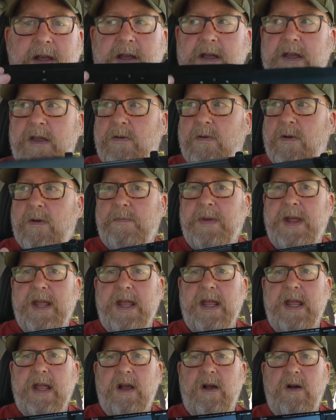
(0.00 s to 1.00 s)

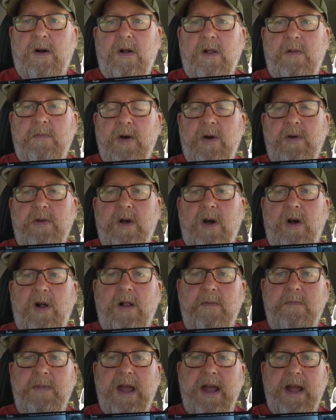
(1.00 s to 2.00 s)
QRP all mode
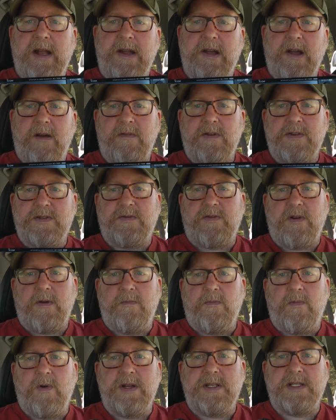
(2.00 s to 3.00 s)
all band, covers
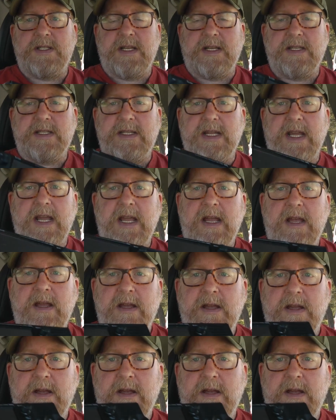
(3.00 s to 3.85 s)
from 160